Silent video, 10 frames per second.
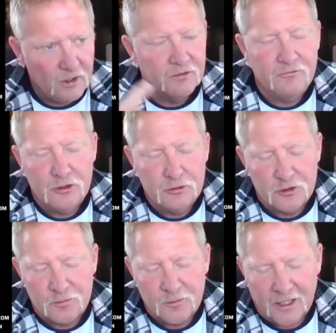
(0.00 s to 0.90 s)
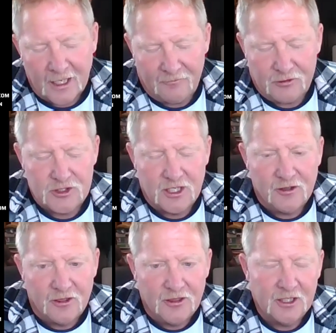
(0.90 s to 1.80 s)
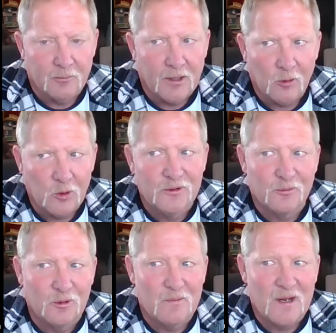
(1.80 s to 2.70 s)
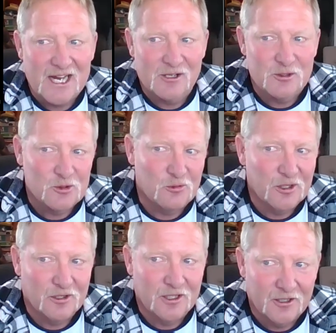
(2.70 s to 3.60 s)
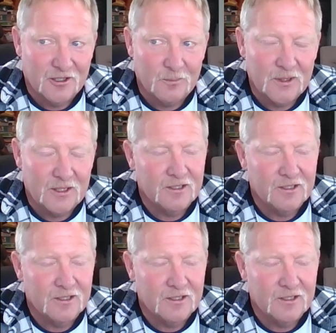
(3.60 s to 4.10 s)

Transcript: confuses me, and I have to sit and think about what my answer is really going to be,